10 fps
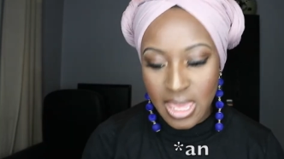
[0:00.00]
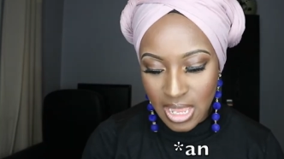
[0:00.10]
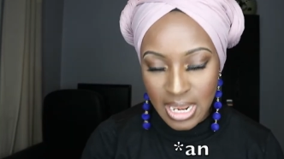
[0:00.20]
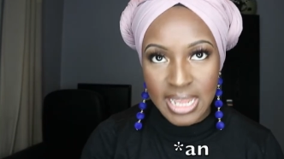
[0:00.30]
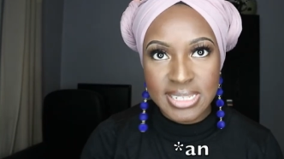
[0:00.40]

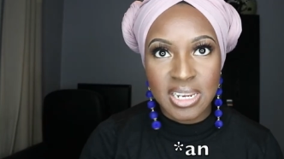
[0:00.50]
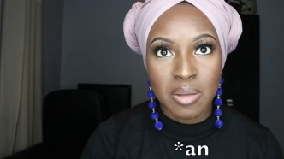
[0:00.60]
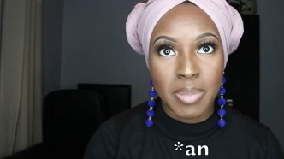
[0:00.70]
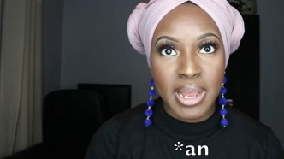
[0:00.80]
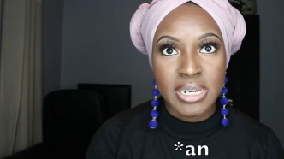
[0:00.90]

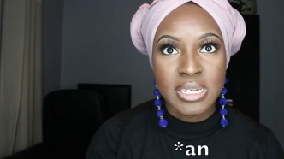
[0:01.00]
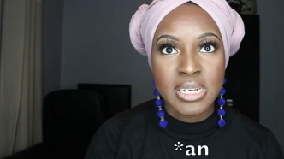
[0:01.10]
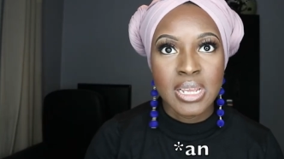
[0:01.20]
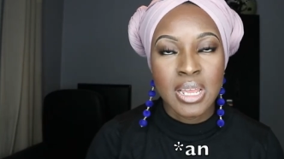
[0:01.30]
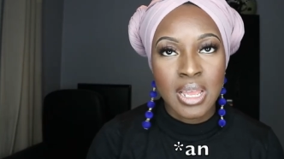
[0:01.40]
elastic
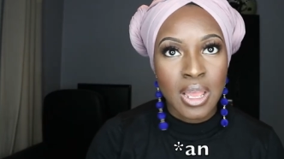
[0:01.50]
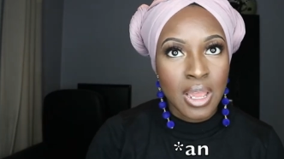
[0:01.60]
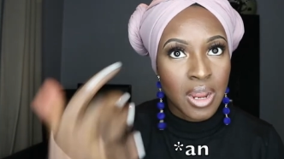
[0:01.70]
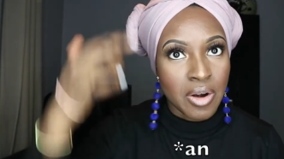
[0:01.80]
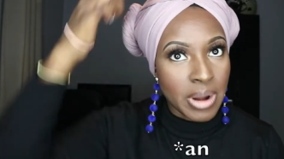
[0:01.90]
band
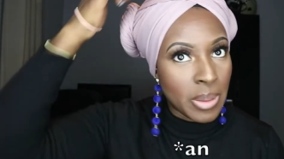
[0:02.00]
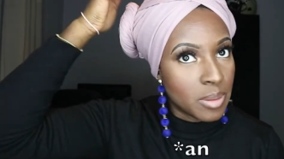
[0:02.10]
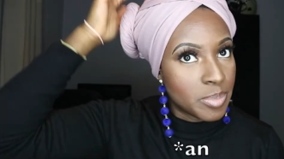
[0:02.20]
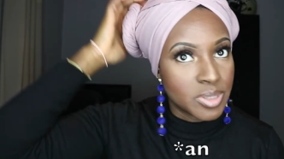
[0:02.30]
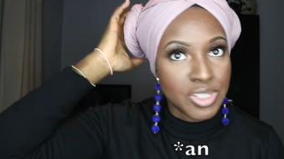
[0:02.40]
around
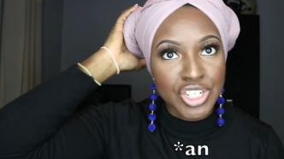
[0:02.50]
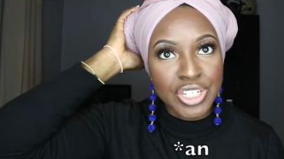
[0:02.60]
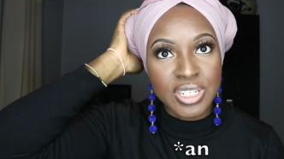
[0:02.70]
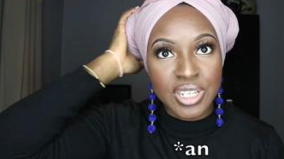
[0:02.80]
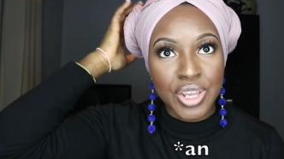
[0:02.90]
the buns
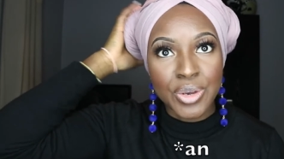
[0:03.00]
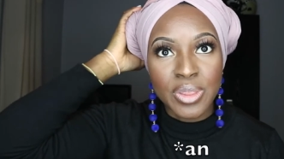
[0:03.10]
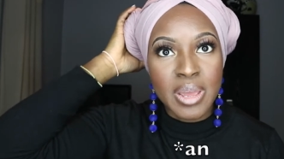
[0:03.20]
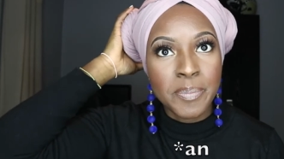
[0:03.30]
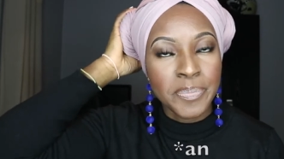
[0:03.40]
just to secure
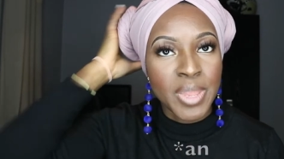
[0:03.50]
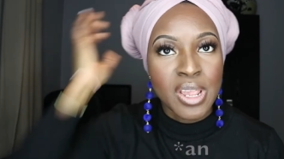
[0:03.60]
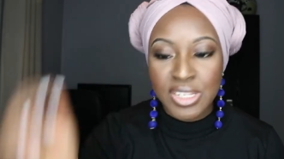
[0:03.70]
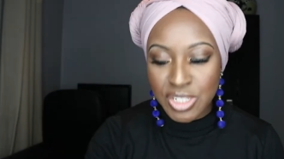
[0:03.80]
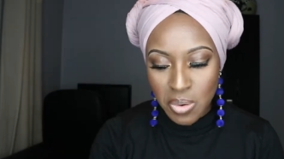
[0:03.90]
them.
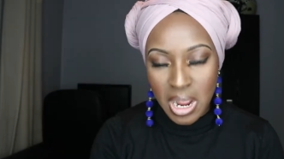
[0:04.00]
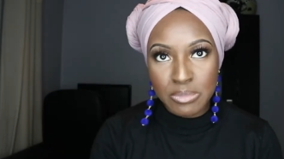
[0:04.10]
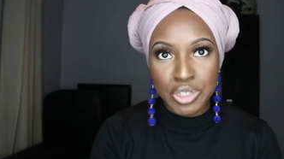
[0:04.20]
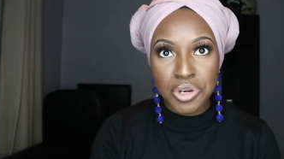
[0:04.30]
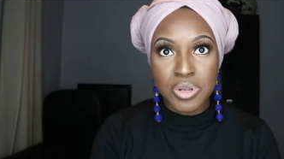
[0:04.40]
So I'm
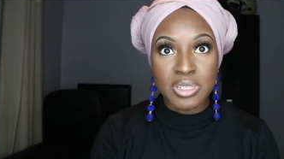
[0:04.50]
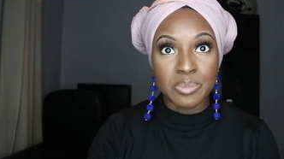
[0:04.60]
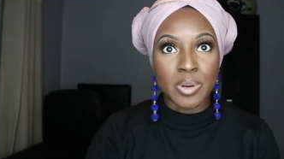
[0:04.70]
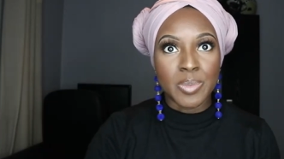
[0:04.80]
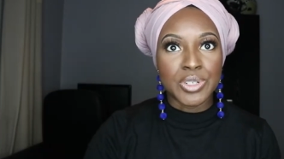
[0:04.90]
just gonna use a
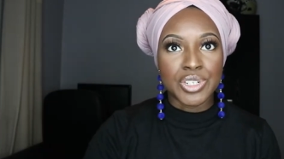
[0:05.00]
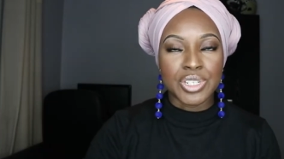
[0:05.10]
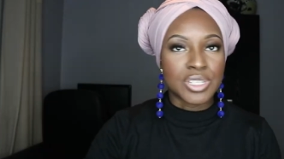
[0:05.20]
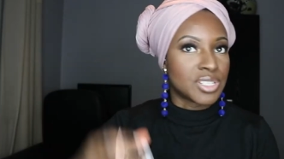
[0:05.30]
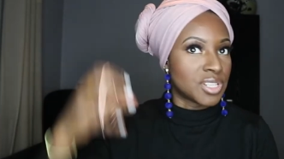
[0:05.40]
bobble
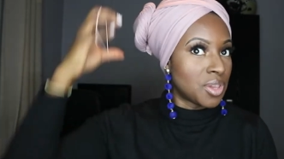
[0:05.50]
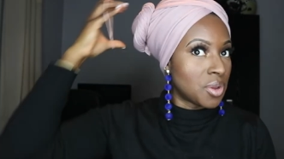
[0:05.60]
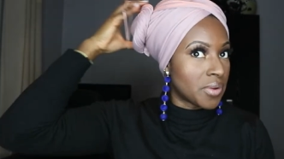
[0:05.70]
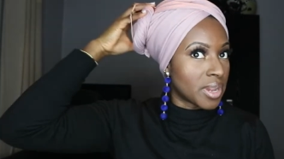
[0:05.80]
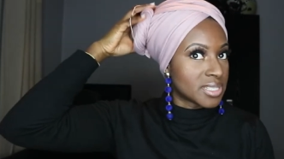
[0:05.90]
just to
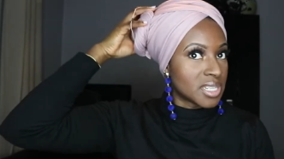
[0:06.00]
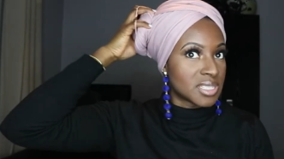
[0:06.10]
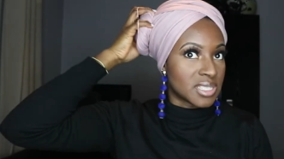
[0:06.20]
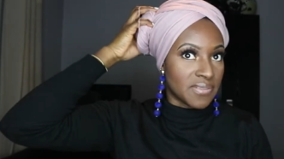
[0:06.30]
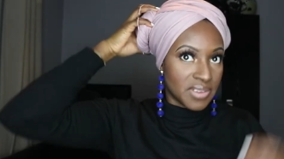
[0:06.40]
secure it, because
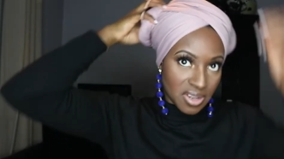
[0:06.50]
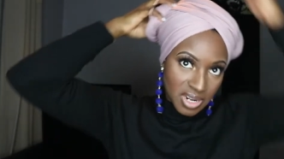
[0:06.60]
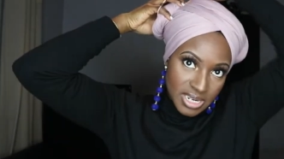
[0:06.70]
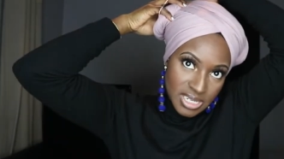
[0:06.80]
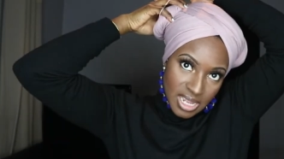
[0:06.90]
that's definitely a
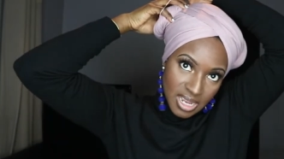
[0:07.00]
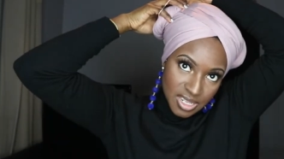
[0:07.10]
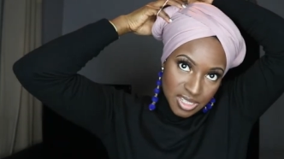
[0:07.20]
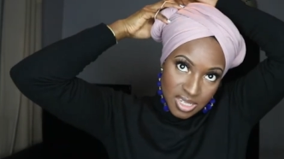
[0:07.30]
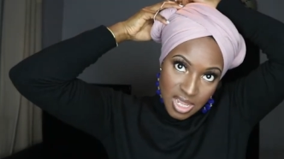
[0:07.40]
good idea,
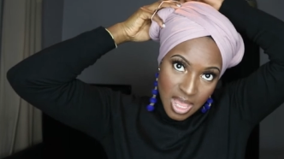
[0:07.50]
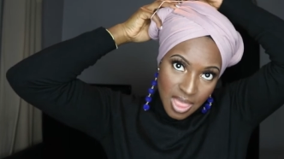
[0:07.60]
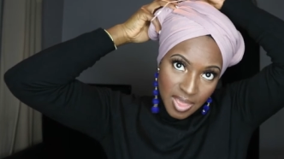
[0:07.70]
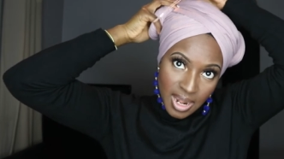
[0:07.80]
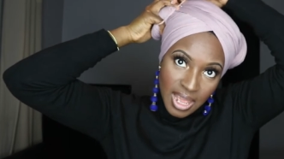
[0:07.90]
because
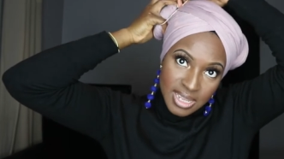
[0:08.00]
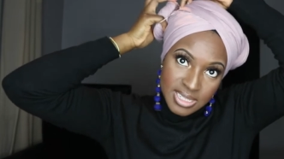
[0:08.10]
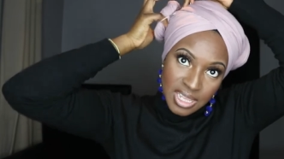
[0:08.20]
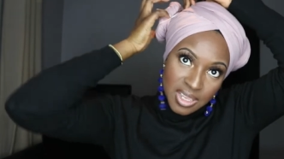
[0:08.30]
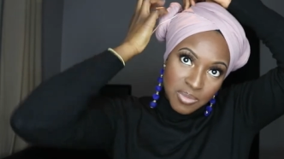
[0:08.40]
the
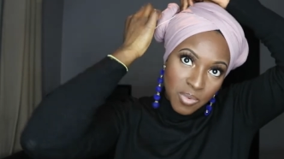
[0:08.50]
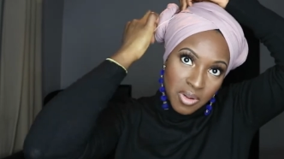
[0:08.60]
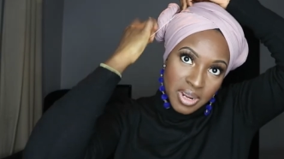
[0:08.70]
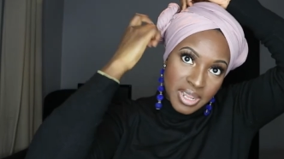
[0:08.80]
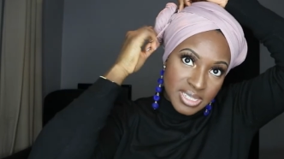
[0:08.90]
last thing you
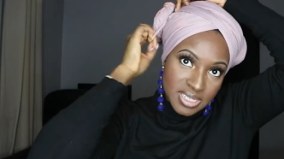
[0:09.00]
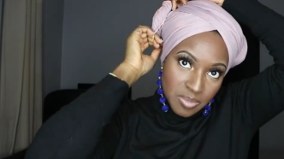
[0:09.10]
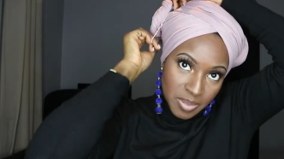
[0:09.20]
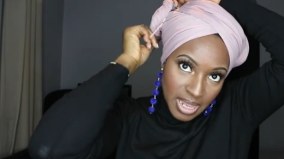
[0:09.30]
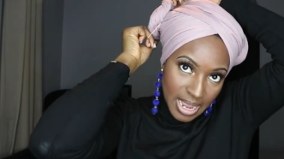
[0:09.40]
want is to
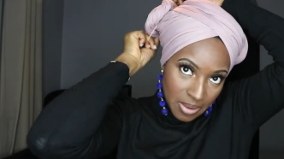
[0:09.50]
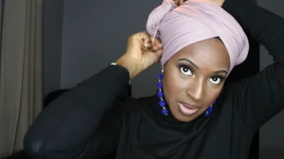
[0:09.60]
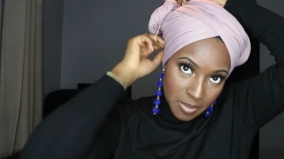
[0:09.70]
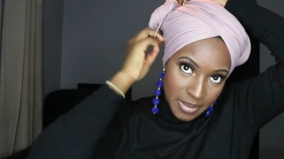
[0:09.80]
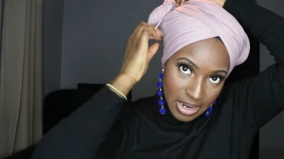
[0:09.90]
be out
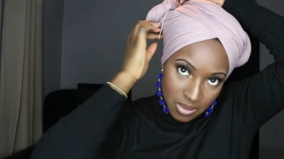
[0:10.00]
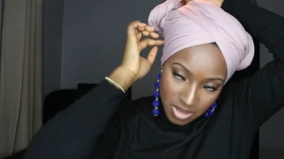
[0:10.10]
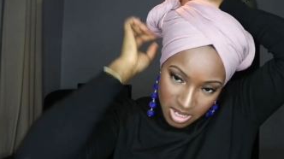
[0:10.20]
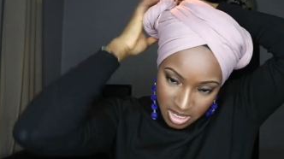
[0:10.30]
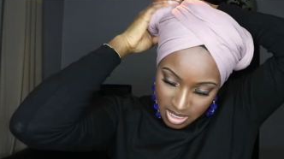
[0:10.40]
and
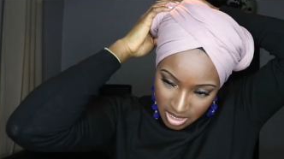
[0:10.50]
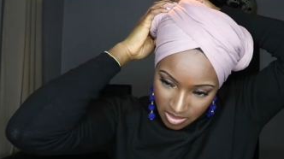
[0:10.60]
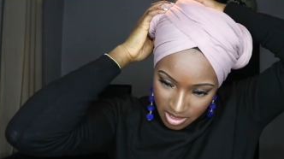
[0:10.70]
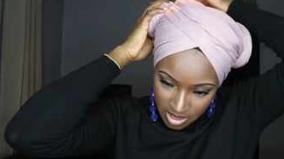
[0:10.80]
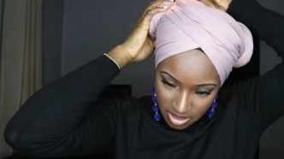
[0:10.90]
about
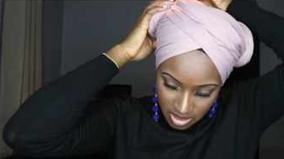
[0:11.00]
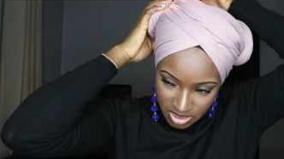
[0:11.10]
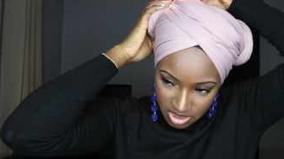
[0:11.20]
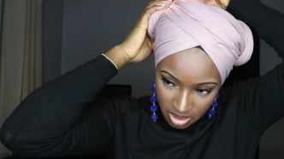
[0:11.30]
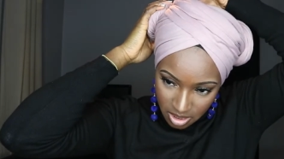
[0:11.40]
and then your
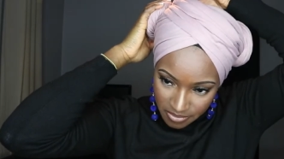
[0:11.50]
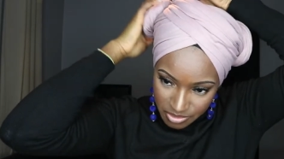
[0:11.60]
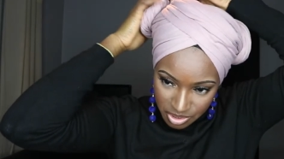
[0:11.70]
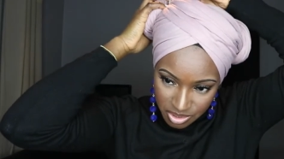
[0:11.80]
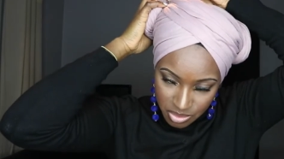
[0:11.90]
scarf
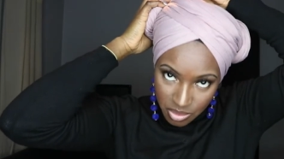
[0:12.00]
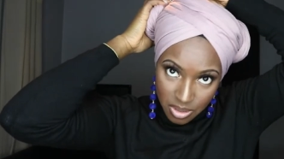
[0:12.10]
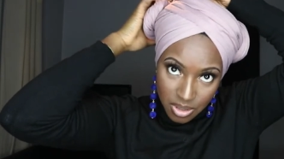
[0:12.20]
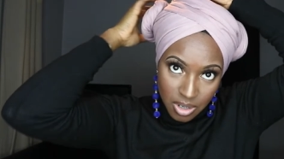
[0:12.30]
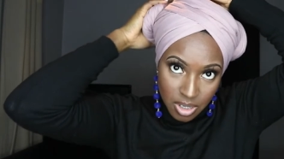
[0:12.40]
just
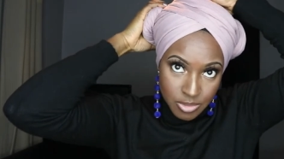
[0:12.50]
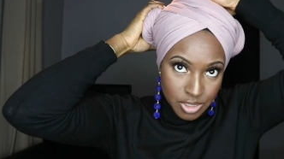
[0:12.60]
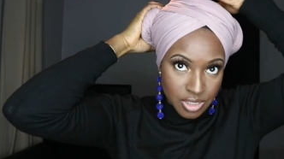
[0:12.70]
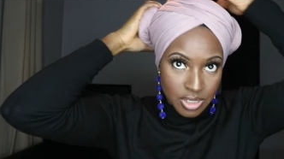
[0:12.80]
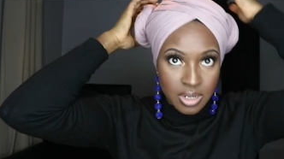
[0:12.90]
come
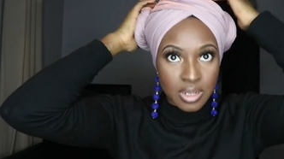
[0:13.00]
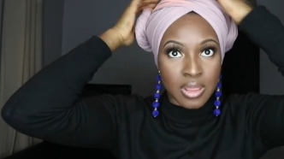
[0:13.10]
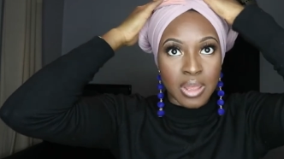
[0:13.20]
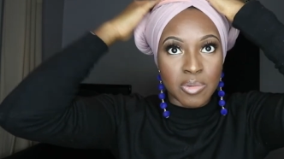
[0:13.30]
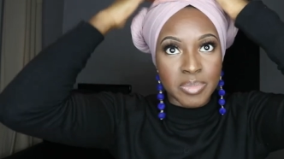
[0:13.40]
undone.
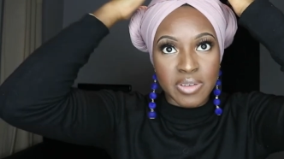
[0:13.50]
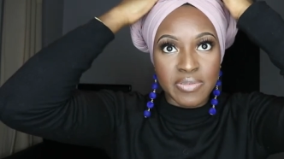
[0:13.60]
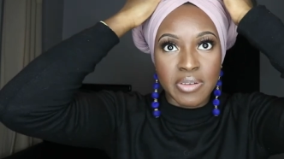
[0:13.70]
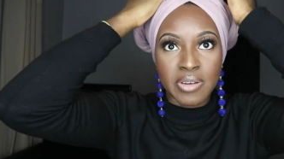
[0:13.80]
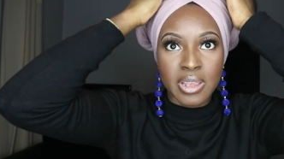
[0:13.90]
That would be
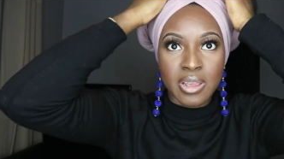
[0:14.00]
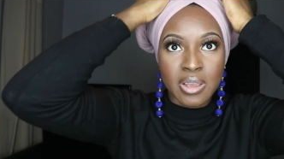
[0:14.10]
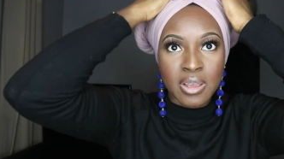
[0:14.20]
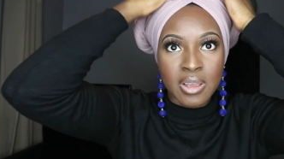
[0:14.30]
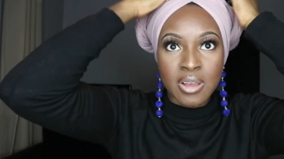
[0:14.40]
very,
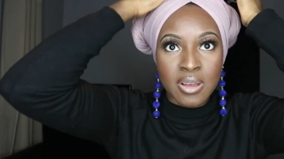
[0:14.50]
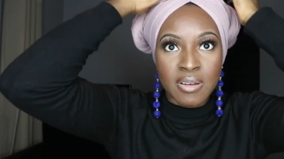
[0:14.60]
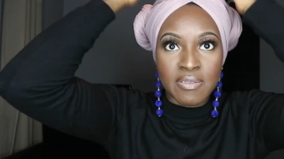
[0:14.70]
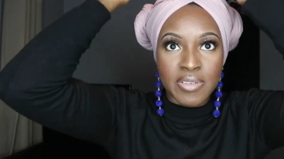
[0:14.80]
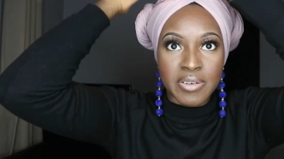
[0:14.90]

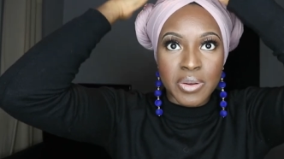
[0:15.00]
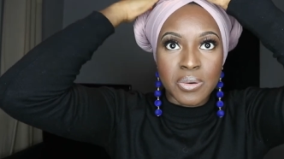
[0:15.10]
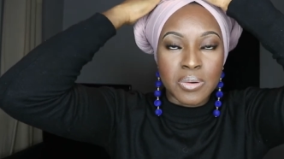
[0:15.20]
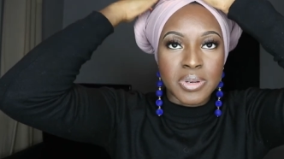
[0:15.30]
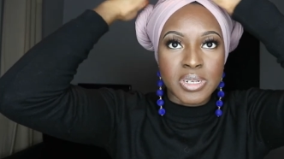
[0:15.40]
very
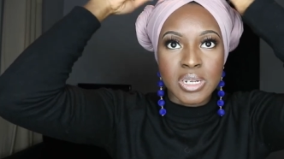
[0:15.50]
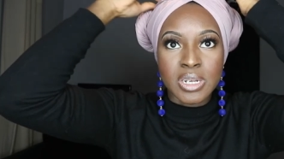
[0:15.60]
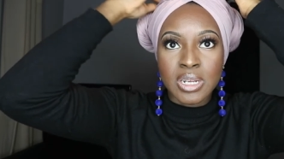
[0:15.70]
awkward.